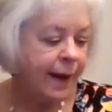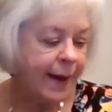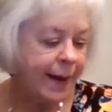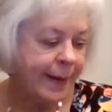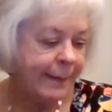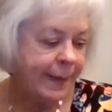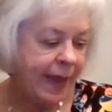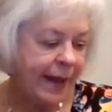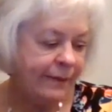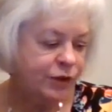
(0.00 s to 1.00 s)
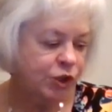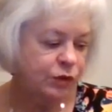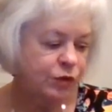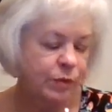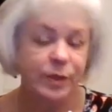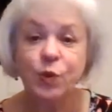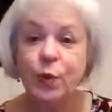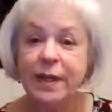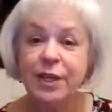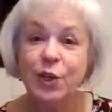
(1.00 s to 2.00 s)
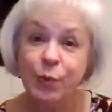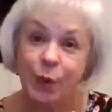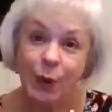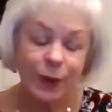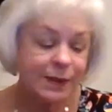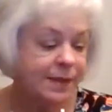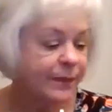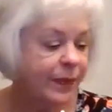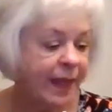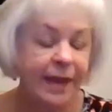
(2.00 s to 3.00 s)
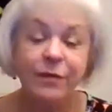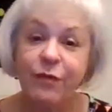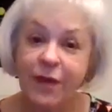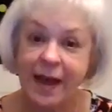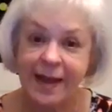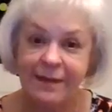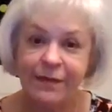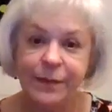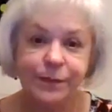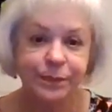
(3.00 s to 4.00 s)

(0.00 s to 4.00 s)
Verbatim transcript: um, have children between newborn and five.